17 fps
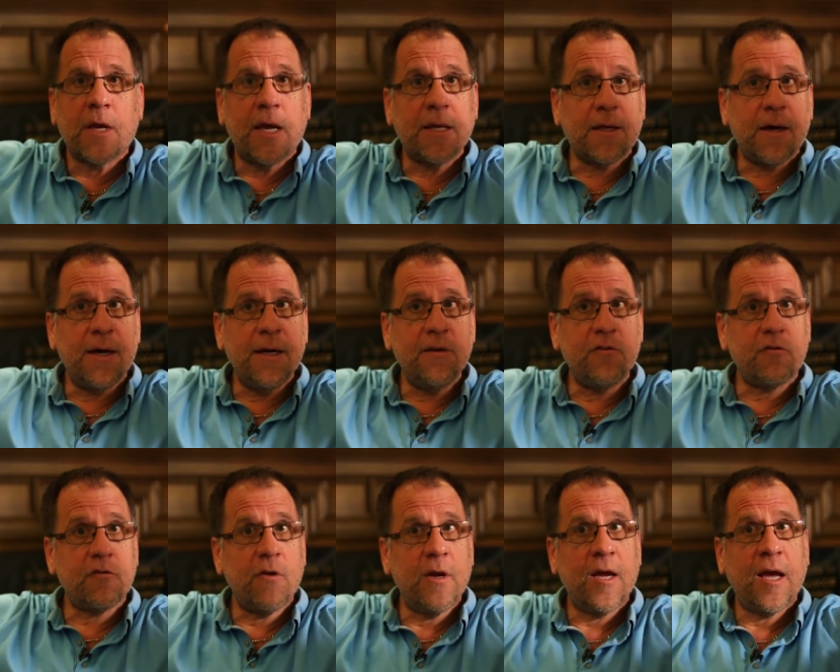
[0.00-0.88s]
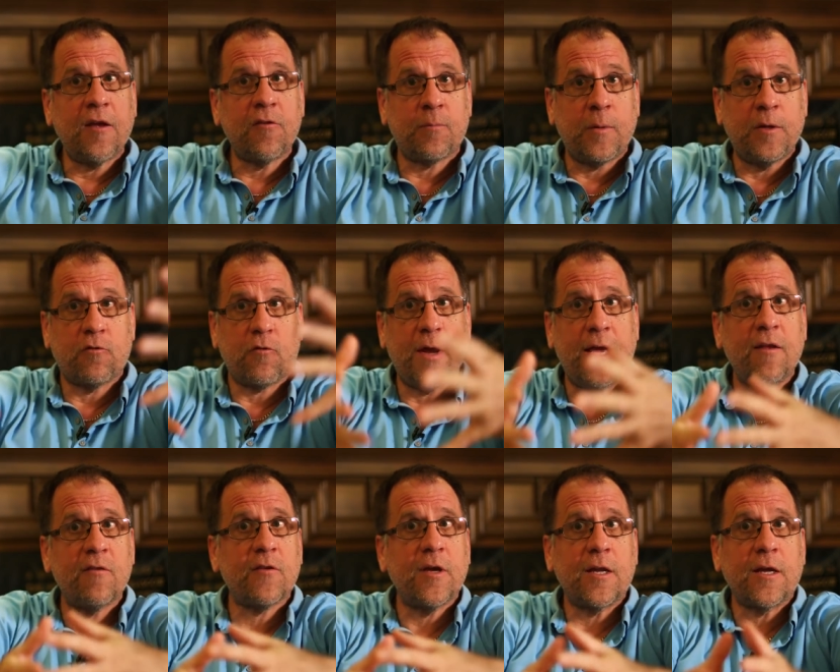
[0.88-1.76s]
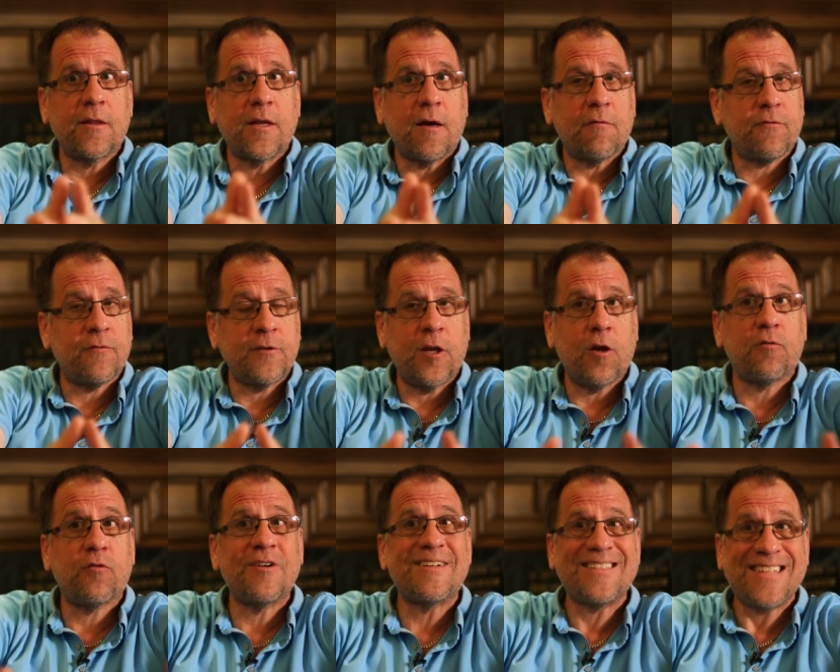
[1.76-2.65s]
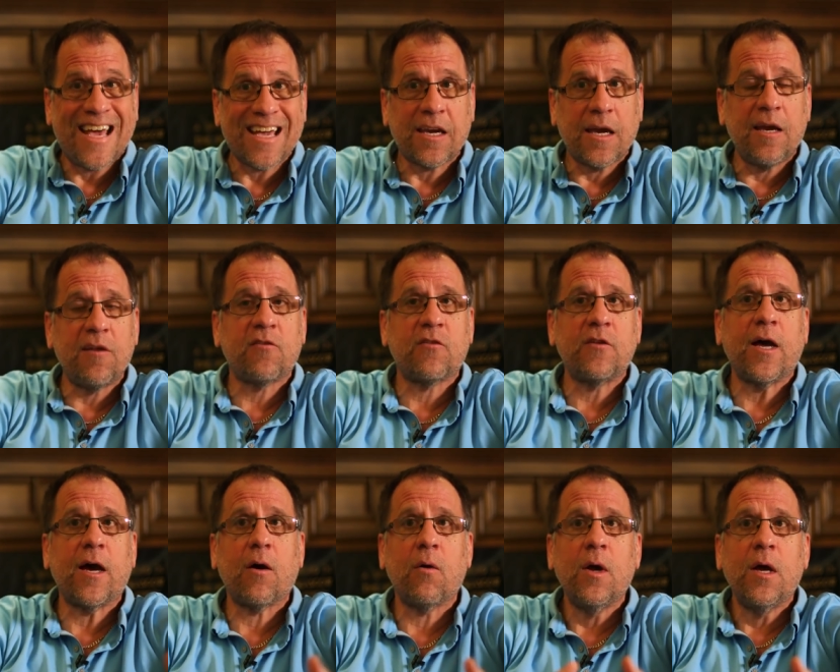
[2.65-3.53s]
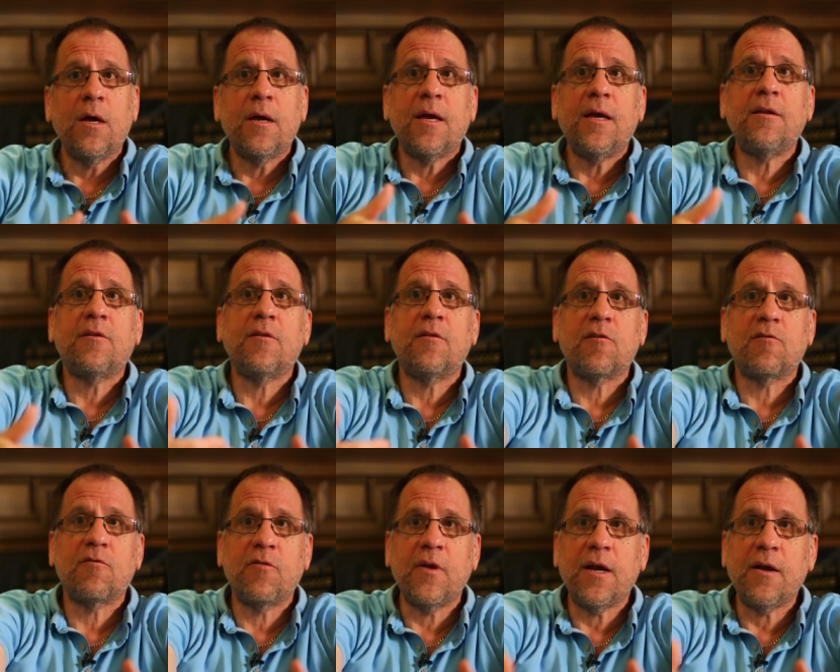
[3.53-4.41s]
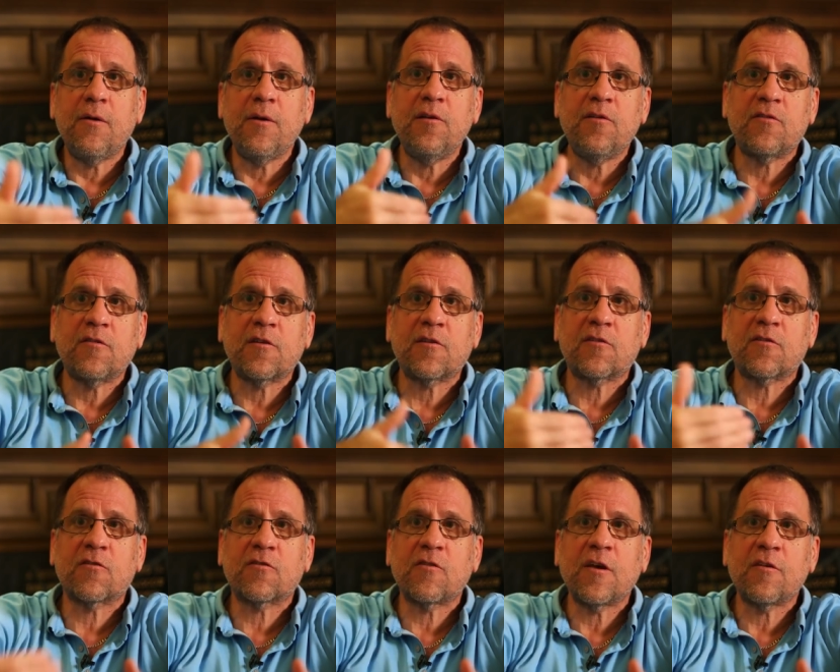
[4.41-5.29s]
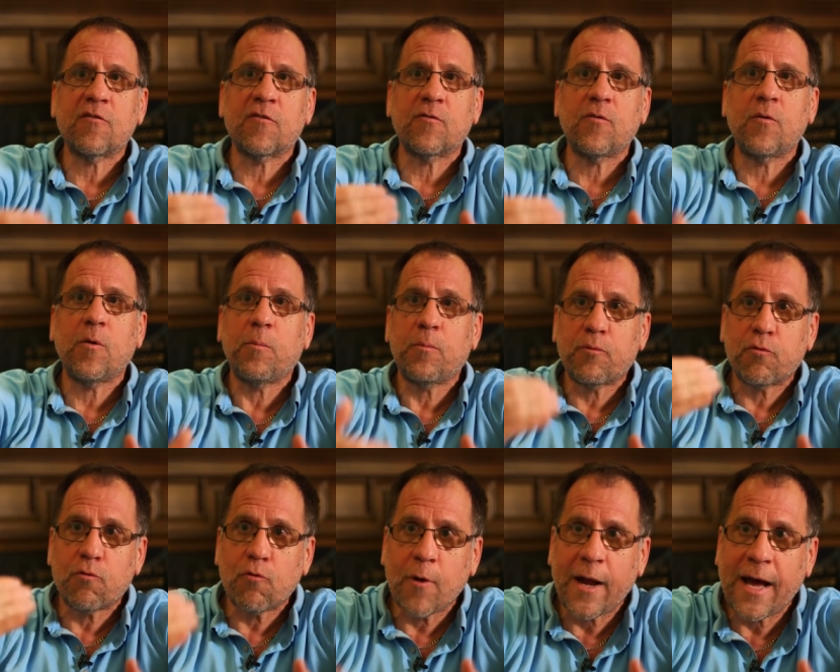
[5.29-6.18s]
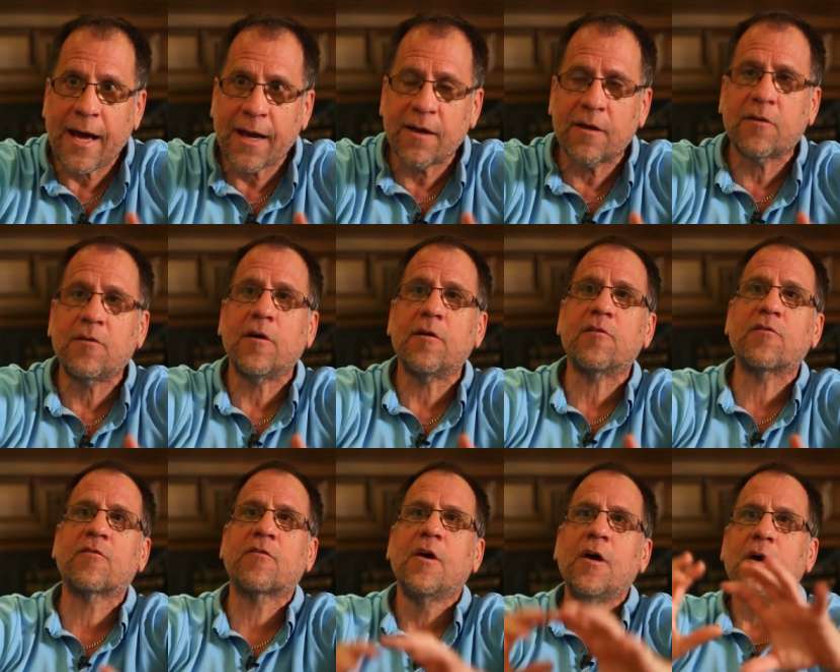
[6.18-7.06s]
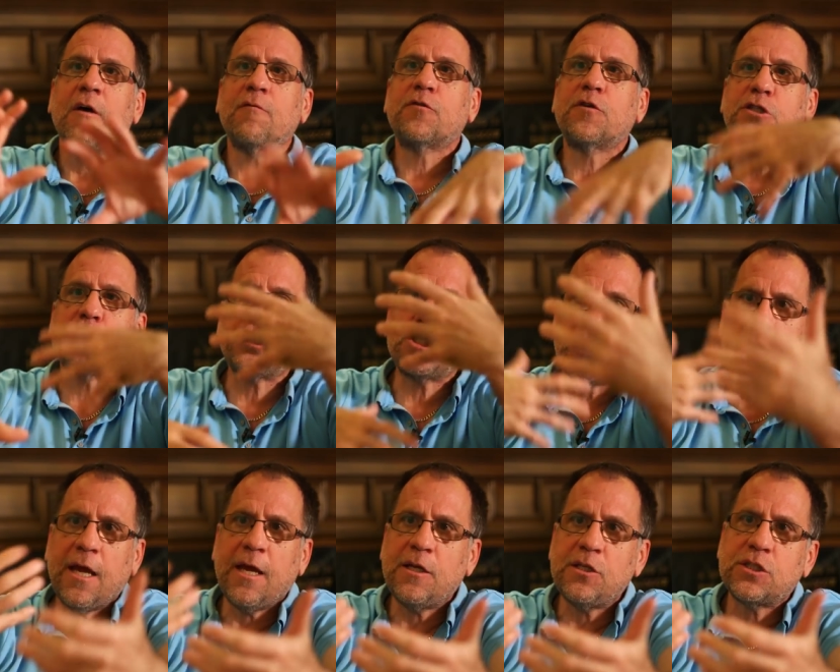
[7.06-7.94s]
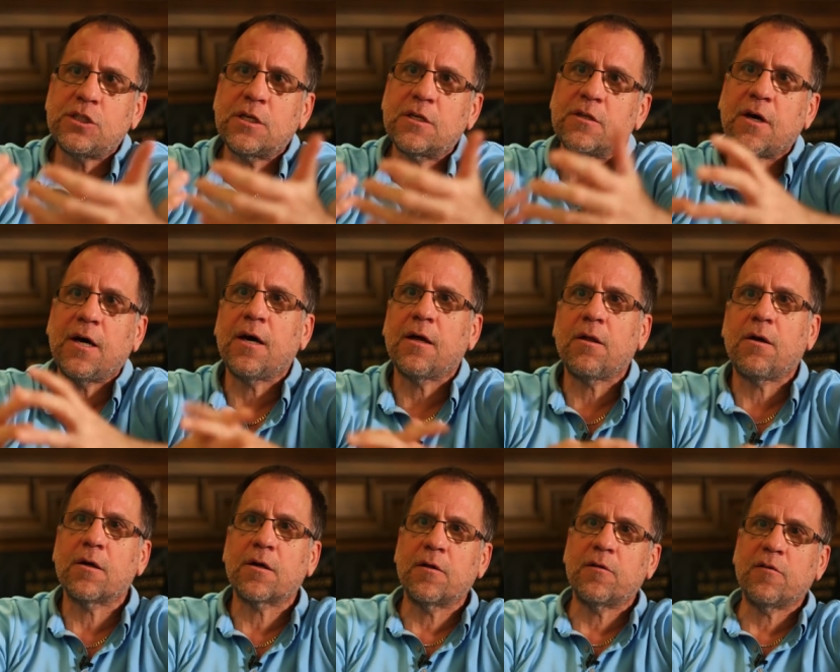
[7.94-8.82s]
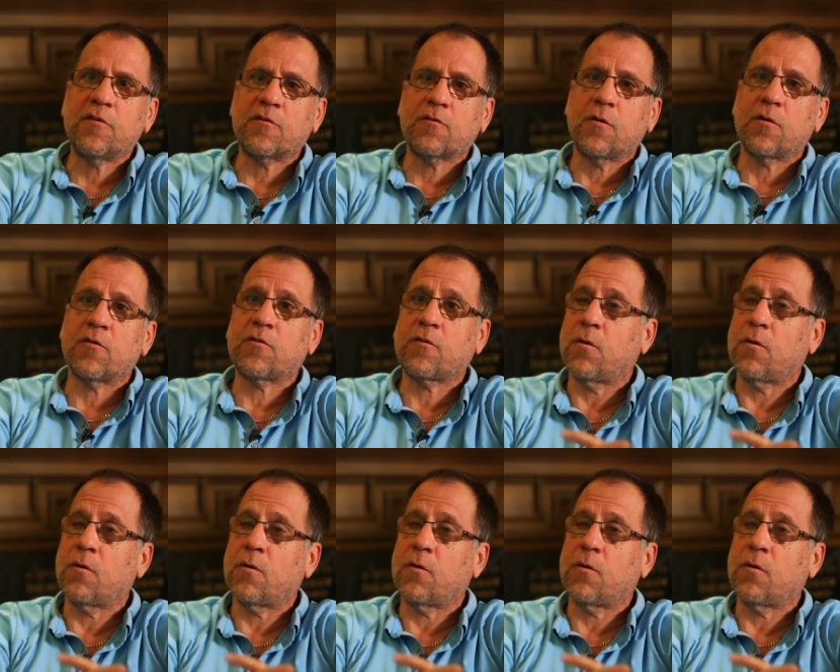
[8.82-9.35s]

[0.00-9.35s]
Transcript: and Guy has, has been translating that, you know, for decades now into this very successful practice for changing dialogue and discourse.